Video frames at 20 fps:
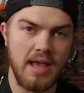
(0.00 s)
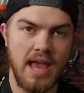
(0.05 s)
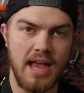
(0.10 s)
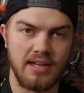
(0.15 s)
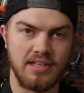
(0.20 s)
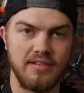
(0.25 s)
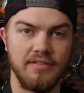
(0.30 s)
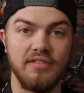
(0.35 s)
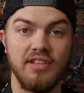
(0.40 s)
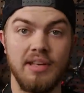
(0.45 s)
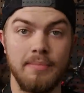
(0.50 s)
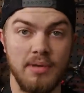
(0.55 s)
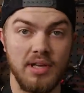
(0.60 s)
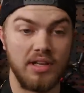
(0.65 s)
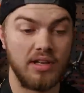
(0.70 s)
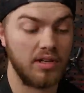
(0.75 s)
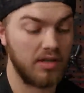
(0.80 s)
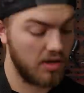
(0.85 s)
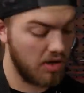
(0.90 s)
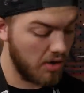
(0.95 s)
active
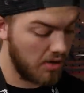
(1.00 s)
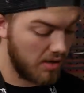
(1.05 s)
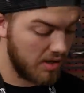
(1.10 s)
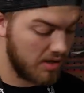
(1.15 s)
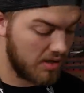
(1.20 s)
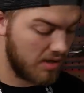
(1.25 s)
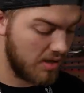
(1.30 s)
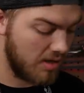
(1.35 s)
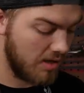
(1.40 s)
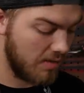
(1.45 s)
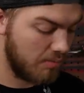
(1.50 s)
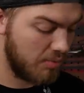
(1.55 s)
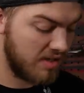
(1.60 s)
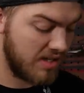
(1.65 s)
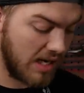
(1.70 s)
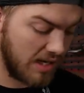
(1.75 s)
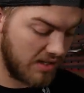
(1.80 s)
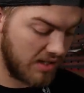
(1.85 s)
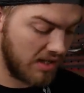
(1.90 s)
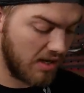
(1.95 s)
limit current uh,
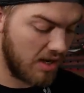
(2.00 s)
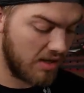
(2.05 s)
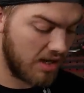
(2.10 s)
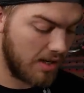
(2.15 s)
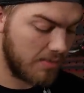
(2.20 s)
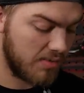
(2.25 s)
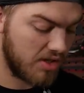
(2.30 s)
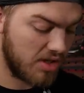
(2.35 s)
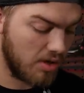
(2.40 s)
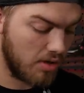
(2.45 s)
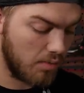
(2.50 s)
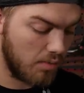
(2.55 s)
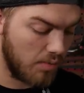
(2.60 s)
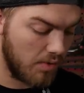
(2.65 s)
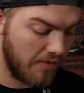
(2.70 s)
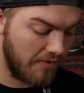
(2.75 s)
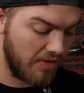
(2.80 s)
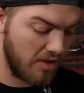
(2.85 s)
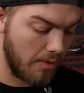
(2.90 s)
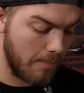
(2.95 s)
protecting on them, so
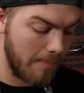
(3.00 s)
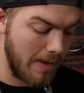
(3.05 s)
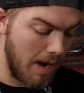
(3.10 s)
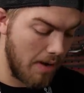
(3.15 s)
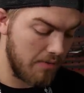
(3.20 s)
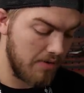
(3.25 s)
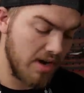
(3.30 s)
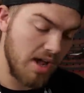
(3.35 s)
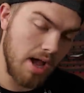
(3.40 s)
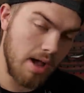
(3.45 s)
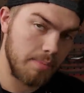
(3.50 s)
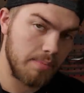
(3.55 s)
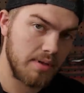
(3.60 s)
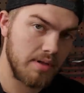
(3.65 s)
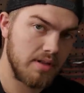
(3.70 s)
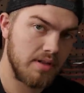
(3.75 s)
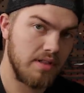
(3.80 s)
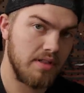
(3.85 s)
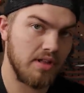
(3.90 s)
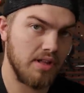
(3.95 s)
with they're bound up,
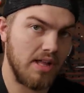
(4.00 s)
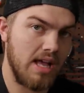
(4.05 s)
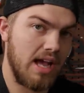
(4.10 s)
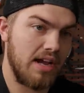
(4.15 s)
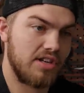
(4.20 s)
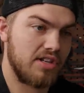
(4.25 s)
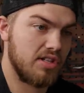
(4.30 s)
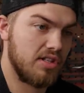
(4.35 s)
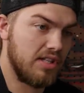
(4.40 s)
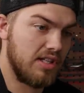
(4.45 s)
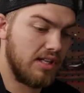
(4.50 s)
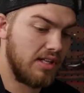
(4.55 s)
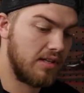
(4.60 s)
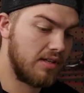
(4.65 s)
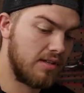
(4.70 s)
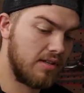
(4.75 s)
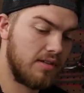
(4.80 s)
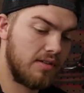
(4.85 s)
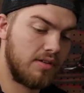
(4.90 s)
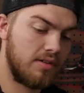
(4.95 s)
they'll actually
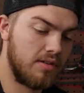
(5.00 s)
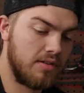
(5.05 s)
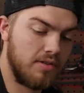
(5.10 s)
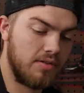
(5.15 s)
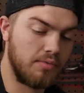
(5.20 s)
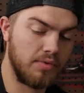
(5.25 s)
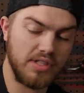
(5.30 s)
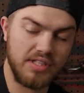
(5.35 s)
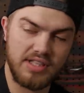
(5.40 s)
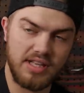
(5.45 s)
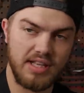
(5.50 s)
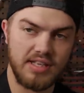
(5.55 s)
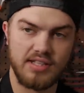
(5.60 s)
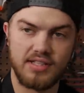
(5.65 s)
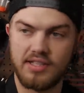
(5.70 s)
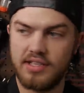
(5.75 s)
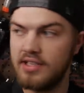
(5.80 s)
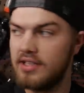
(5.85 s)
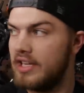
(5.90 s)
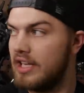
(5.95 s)

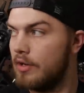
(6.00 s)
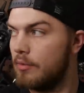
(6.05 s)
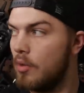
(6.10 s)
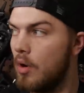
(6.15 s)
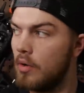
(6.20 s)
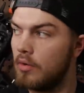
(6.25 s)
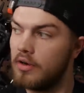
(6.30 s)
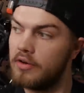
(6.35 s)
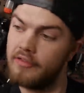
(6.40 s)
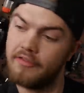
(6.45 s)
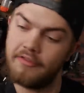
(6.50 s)
resist. It won't okay.